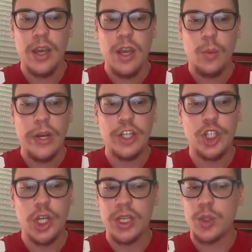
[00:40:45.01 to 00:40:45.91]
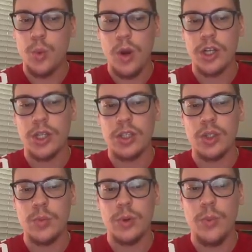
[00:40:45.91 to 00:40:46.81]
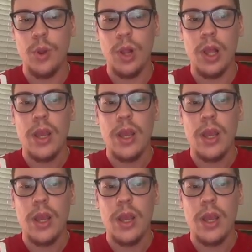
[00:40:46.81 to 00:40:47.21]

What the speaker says: We just watched the Super Bowl,